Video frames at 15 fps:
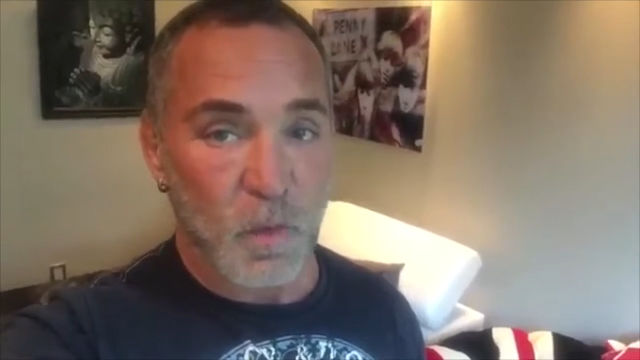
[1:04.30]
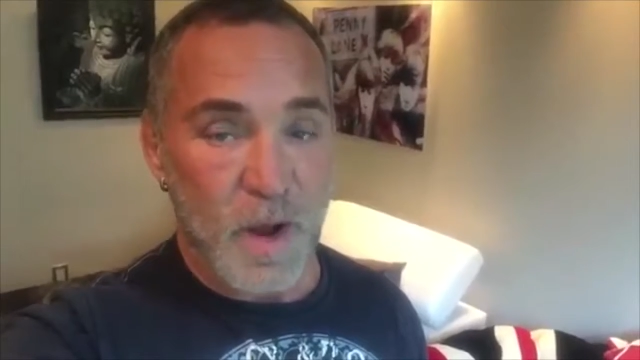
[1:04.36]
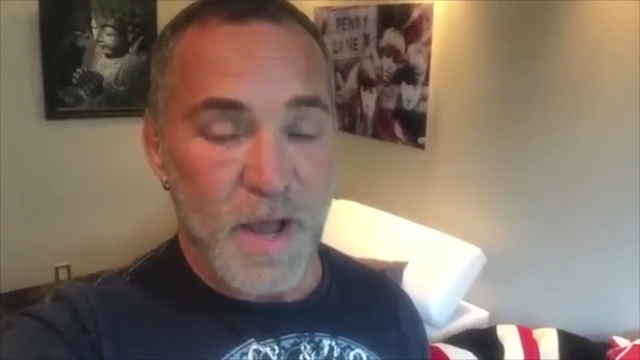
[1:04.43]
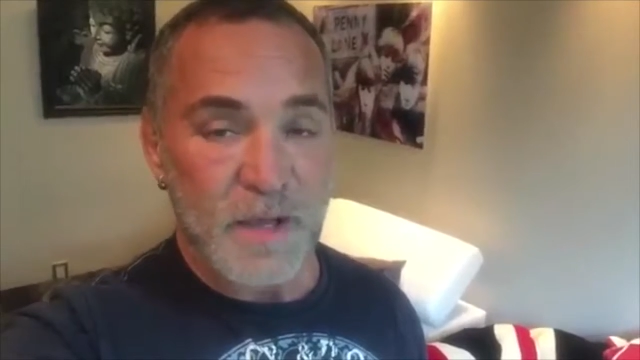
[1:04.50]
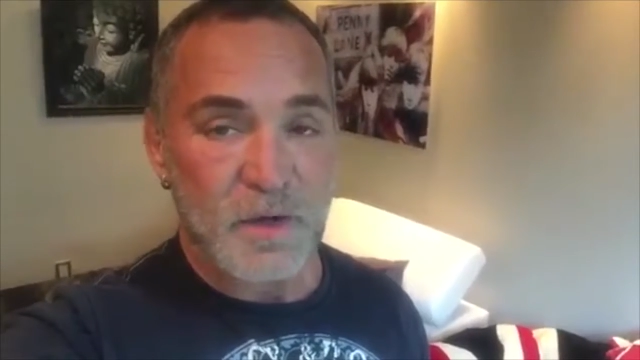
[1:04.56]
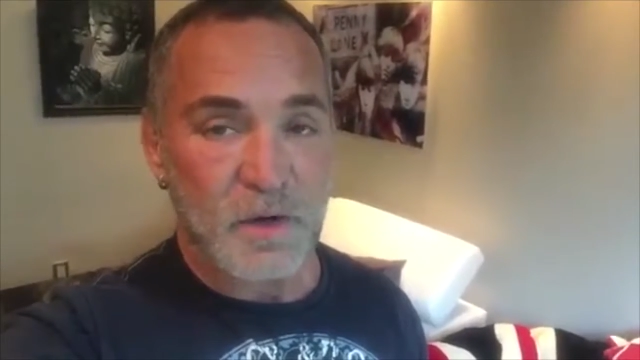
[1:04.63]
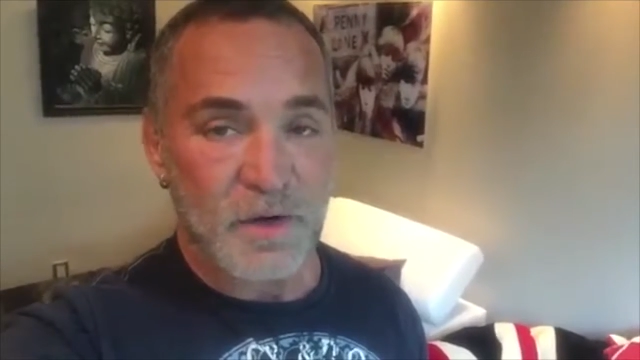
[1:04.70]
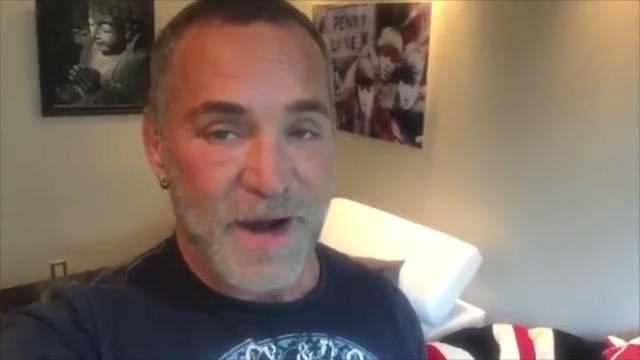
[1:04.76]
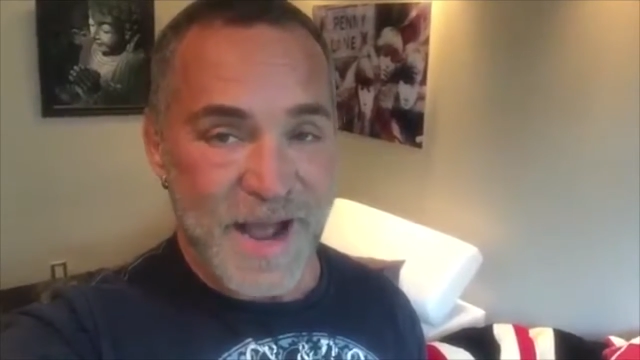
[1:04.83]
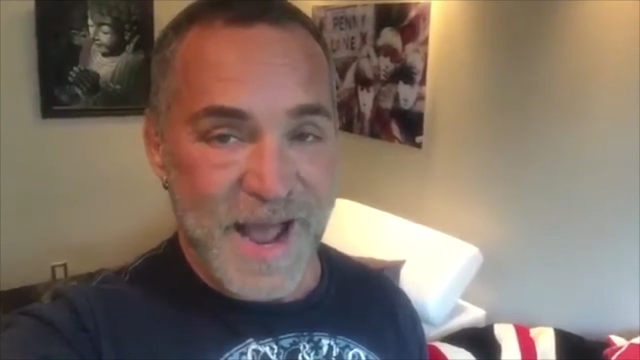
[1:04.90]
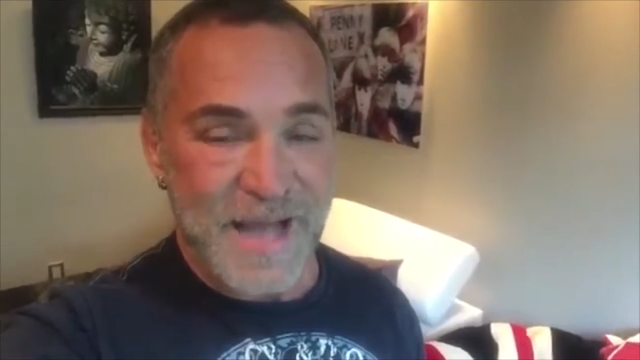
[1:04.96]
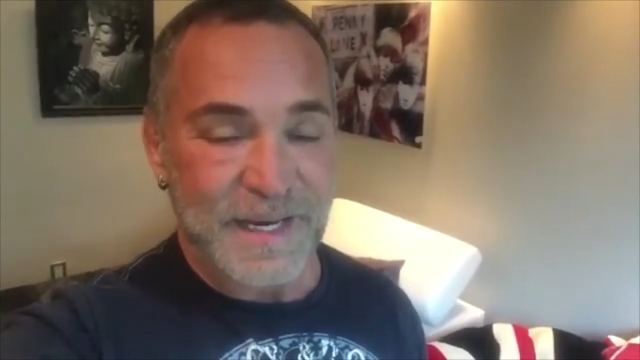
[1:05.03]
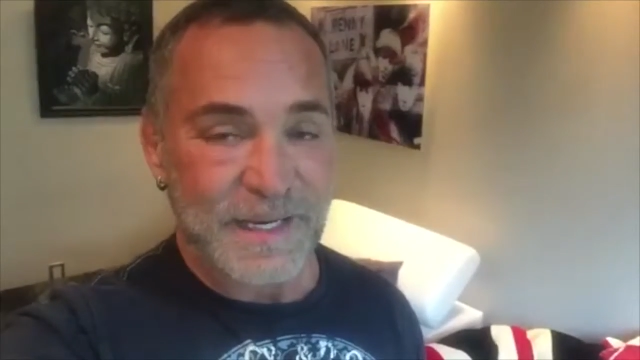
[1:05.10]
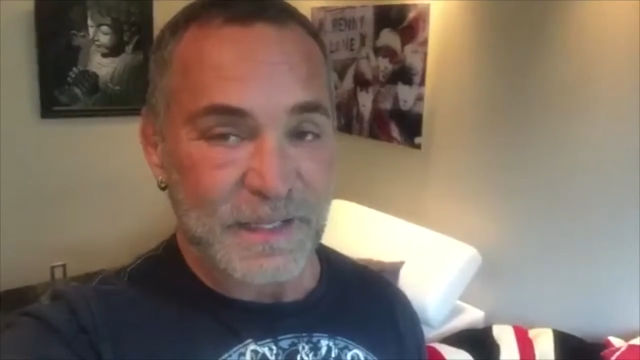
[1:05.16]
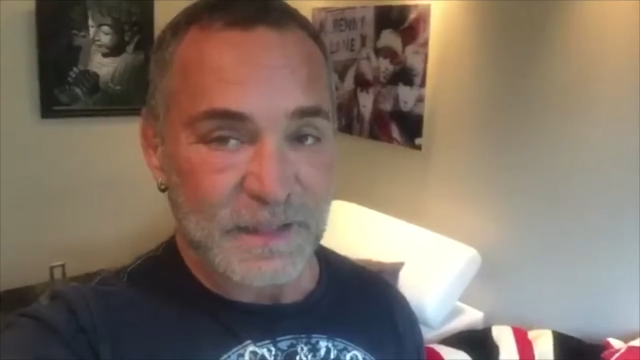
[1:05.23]
where you're
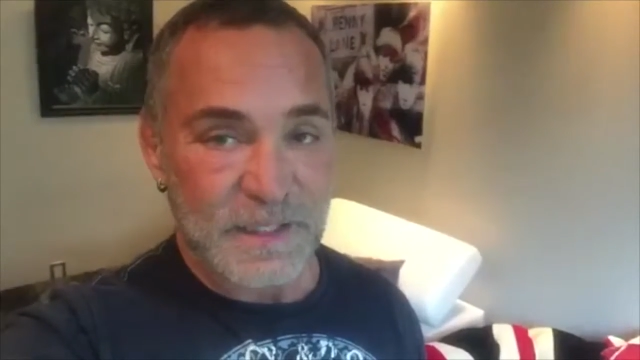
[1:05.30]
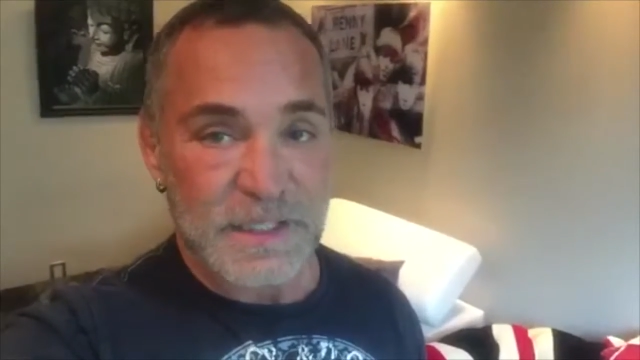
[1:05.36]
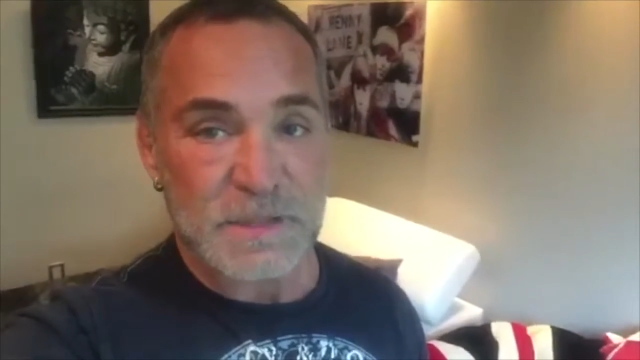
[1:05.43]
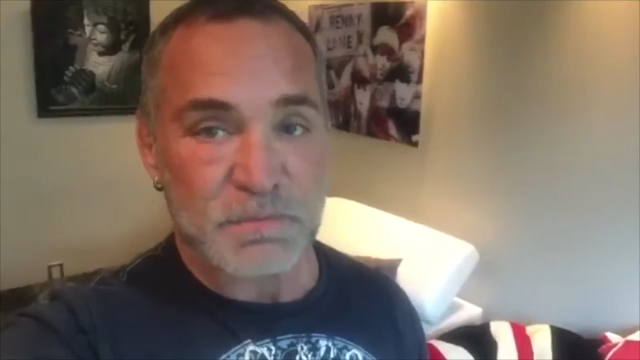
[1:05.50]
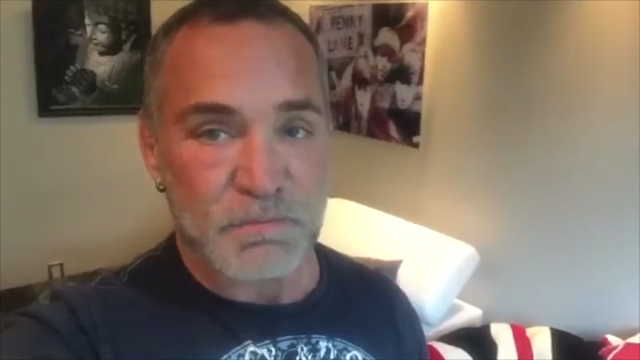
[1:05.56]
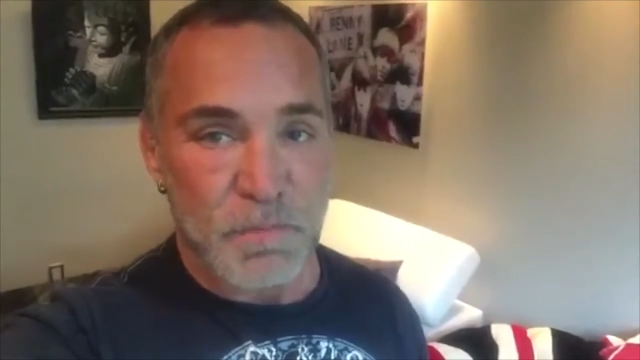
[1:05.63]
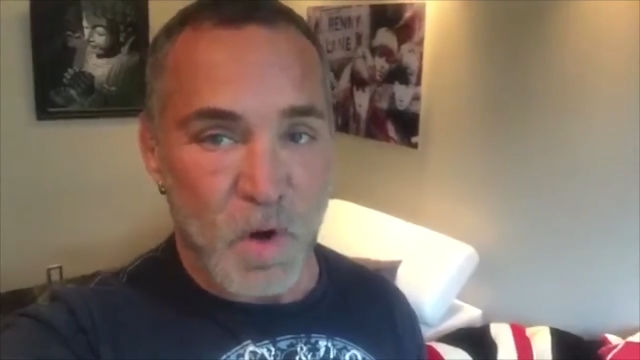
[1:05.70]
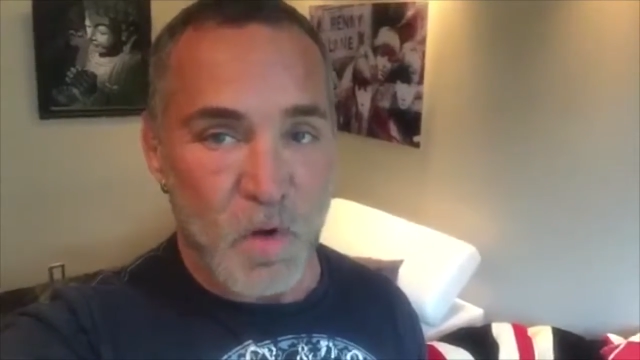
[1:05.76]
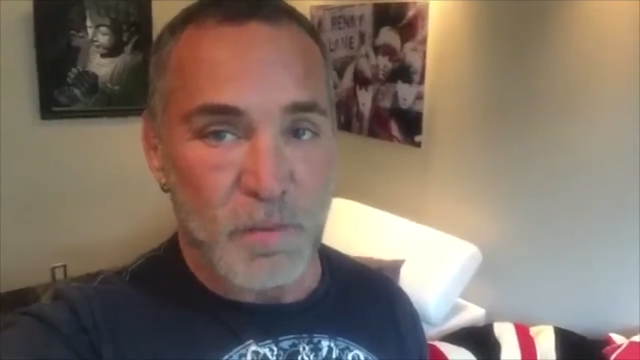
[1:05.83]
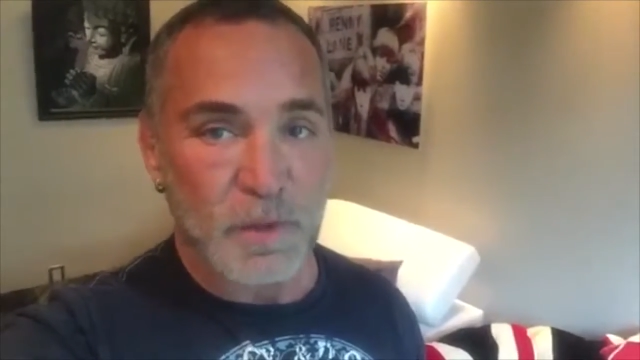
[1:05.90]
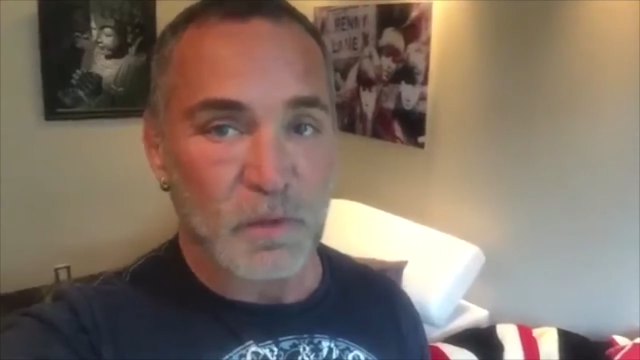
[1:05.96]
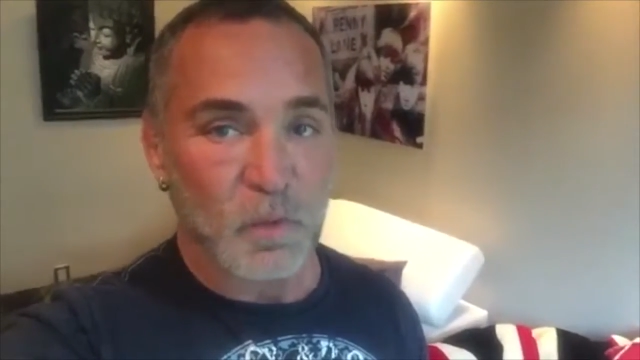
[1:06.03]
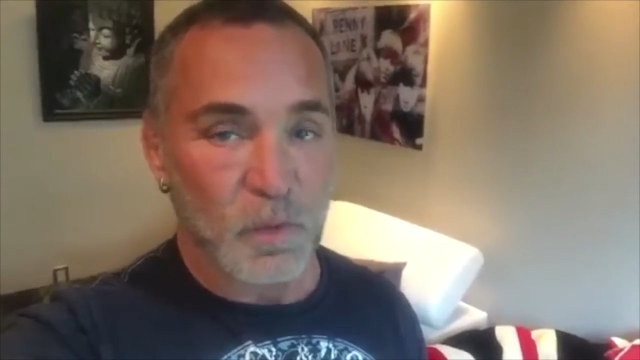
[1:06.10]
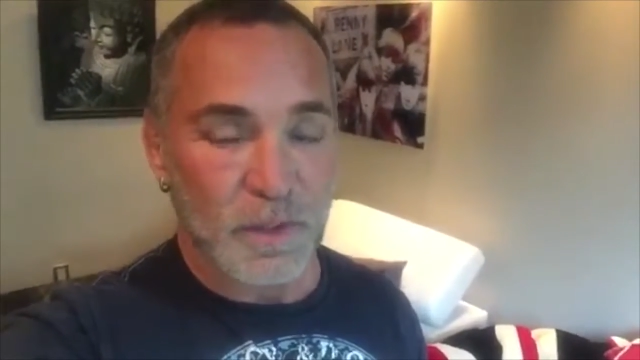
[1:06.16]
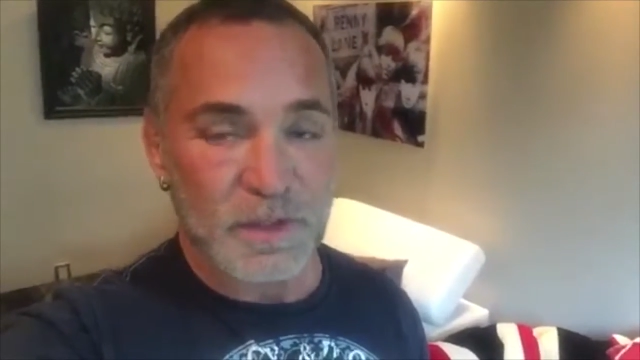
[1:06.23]
at in this
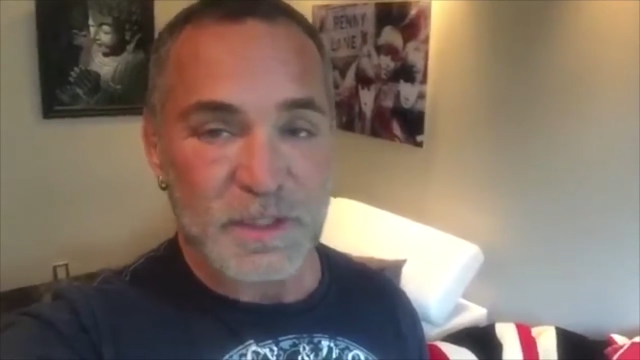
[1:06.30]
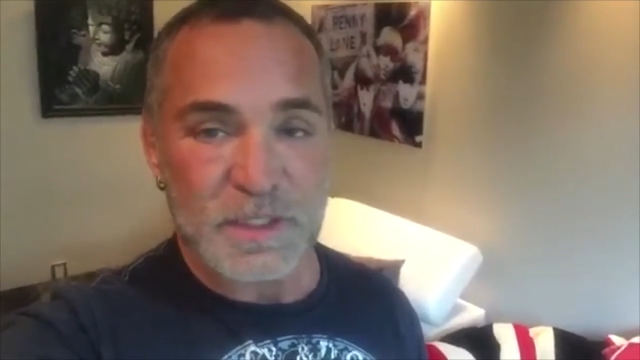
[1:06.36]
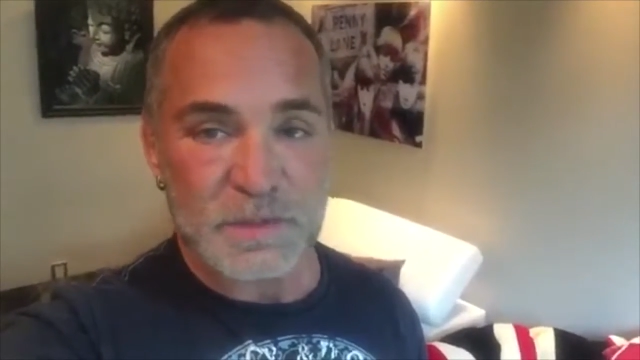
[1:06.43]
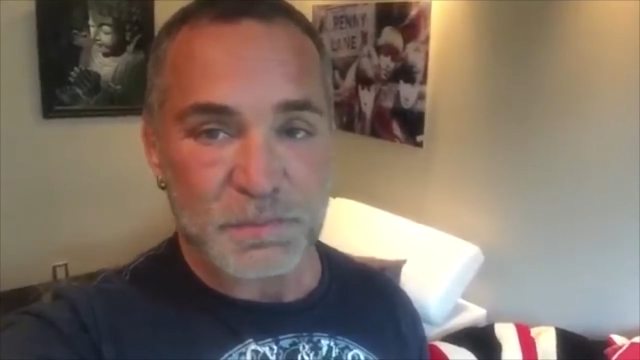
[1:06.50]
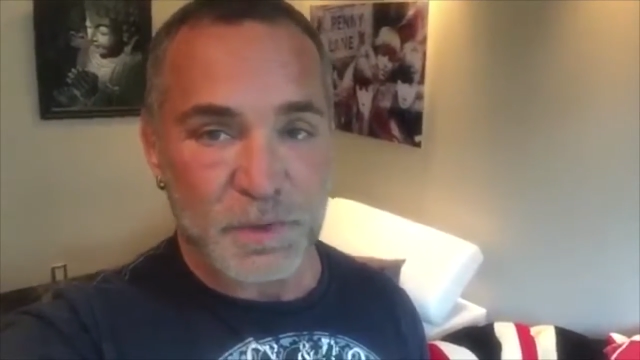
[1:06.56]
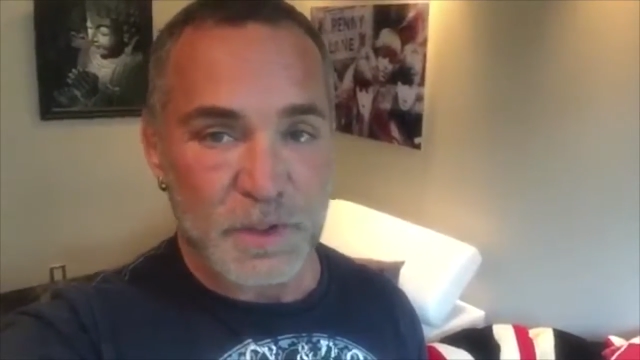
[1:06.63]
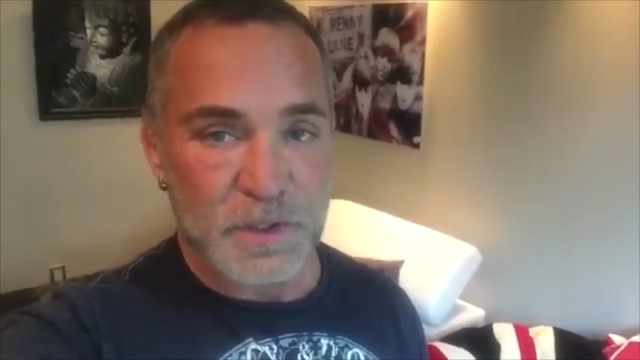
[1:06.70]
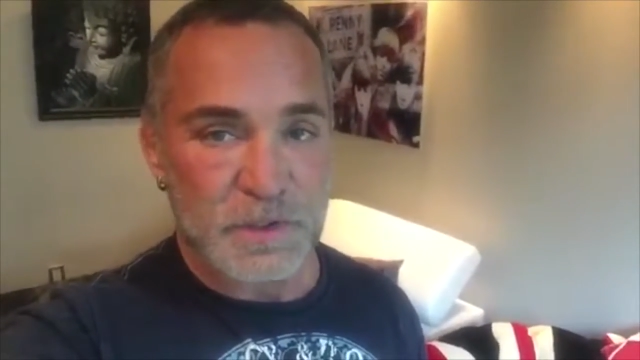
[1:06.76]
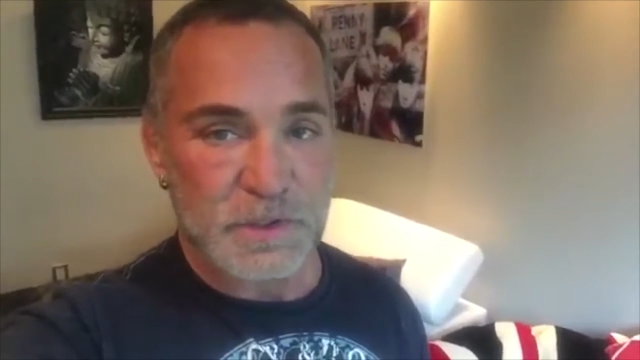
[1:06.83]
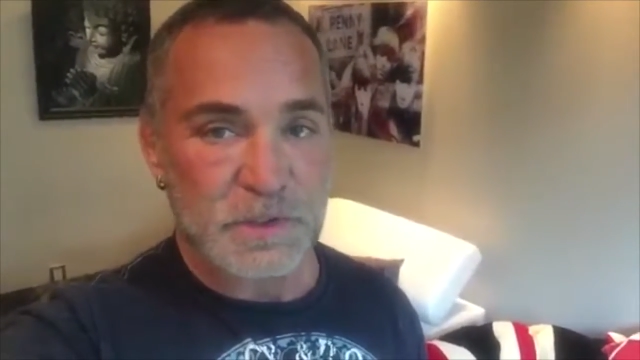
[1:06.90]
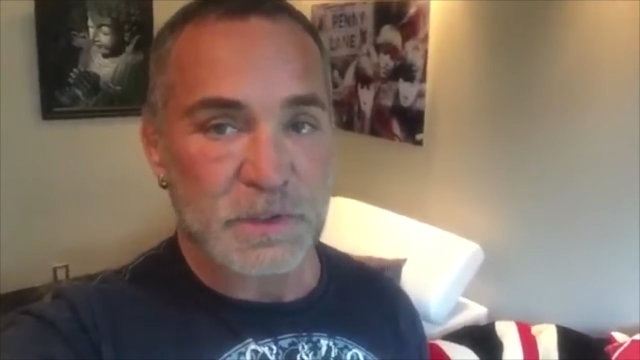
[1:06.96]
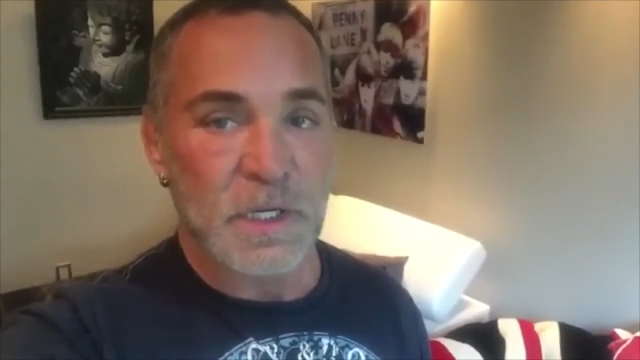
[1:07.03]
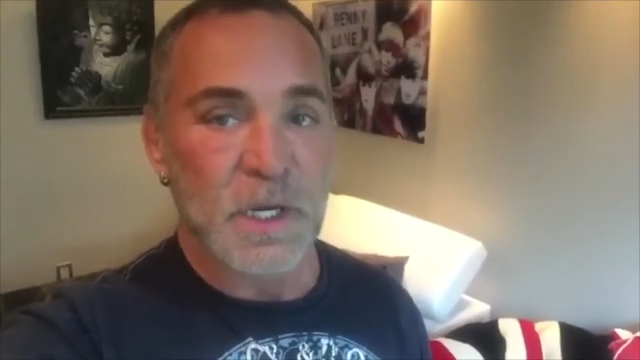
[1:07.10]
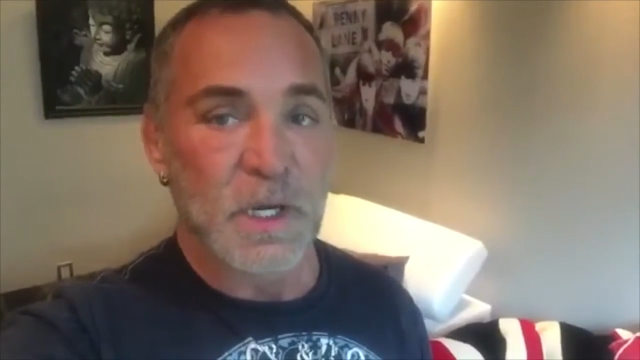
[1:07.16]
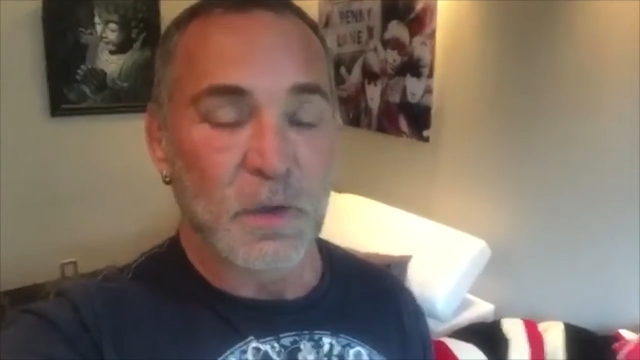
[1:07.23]
moment, with this
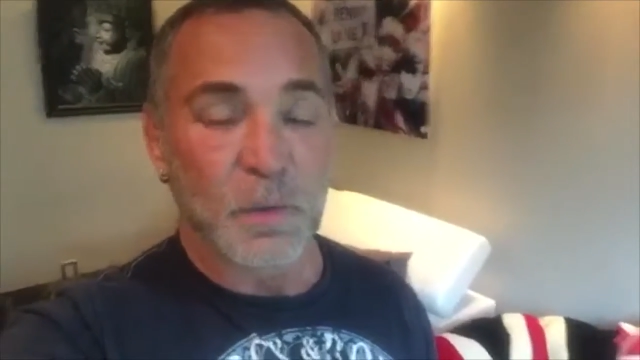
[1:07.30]
person,